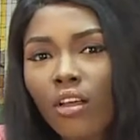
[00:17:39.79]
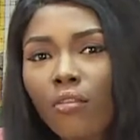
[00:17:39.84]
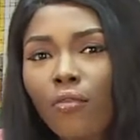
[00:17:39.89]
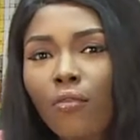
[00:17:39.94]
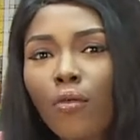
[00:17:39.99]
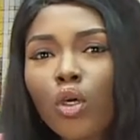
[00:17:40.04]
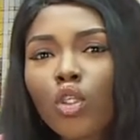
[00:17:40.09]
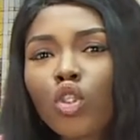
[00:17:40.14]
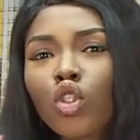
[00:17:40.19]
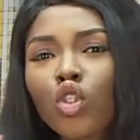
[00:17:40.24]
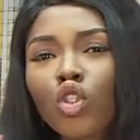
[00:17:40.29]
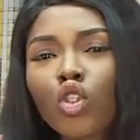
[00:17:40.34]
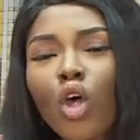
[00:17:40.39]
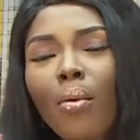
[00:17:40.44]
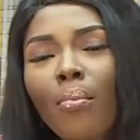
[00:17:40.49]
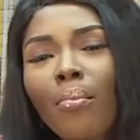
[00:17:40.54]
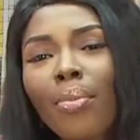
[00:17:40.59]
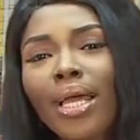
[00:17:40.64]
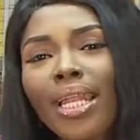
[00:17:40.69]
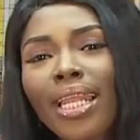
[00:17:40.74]
for
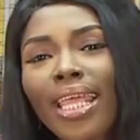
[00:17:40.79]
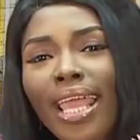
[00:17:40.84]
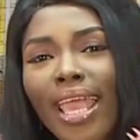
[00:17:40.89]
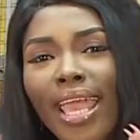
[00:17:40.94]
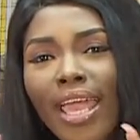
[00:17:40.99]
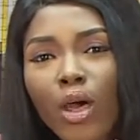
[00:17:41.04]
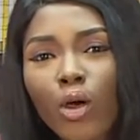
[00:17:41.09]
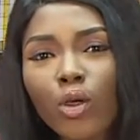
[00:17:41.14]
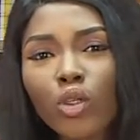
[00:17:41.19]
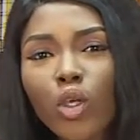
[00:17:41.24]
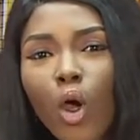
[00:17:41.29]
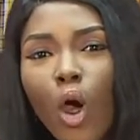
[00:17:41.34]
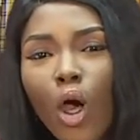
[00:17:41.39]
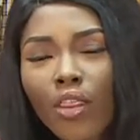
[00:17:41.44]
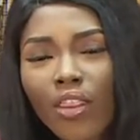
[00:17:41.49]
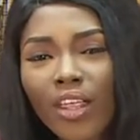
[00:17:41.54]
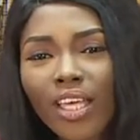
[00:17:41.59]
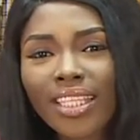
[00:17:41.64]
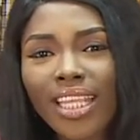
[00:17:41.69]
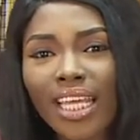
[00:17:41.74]
somebody else
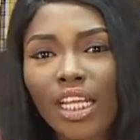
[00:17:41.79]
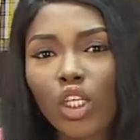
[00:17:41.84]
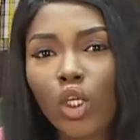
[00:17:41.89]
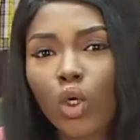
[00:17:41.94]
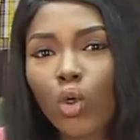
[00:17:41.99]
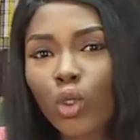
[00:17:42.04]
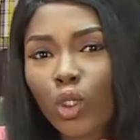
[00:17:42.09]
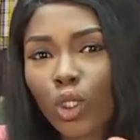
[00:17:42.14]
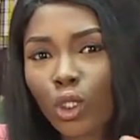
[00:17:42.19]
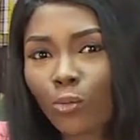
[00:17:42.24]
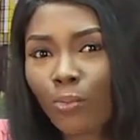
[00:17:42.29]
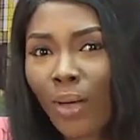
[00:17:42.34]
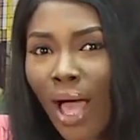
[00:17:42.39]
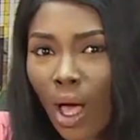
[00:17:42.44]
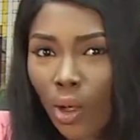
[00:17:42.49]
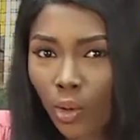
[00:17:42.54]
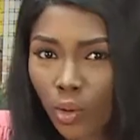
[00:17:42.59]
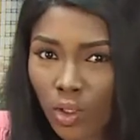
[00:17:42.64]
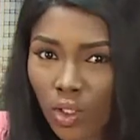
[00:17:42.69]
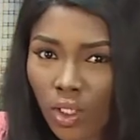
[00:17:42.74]
other than your
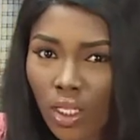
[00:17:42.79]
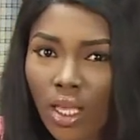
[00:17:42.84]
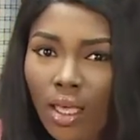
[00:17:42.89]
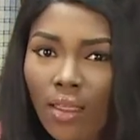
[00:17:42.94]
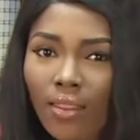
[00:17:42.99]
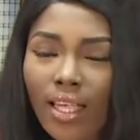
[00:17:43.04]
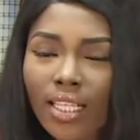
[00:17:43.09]
spouse?